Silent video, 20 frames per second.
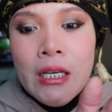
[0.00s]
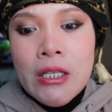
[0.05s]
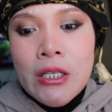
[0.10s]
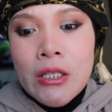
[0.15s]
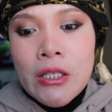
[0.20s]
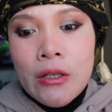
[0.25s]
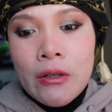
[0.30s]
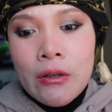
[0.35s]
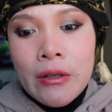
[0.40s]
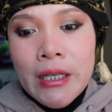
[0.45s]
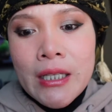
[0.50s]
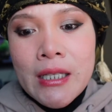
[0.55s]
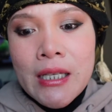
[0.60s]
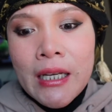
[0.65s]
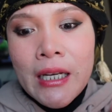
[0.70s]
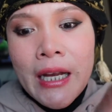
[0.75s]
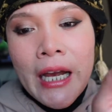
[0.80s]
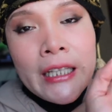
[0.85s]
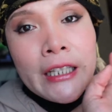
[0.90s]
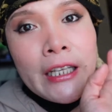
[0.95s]
So it's
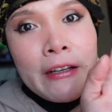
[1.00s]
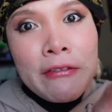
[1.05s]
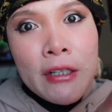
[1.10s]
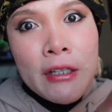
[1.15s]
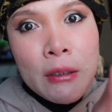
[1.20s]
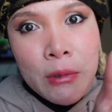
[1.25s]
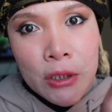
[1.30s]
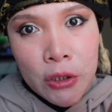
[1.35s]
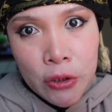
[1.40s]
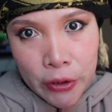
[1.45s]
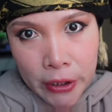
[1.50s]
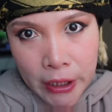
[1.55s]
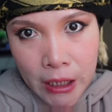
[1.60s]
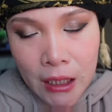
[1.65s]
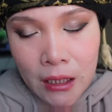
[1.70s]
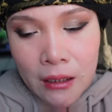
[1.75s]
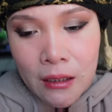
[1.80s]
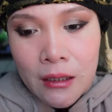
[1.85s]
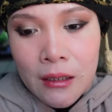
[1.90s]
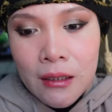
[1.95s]
an anti-inflammatory,
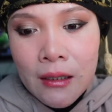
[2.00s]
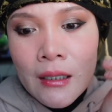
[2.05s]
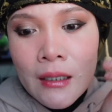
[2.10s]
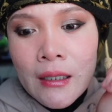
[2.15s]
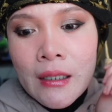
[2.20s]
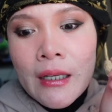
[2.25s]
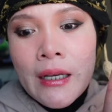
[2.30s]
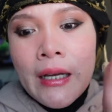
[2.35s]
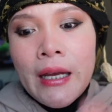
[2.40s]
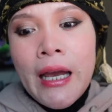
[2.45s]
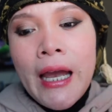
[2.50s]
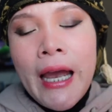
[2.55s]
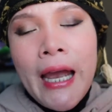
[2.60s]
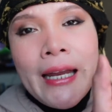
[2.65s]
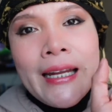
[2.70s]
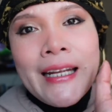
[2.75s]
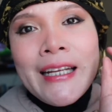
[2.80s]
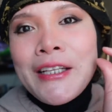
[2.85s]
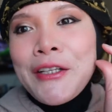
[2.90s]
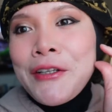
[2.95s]

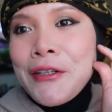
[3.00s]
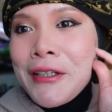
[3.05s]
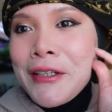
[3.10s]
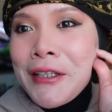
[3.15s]
and it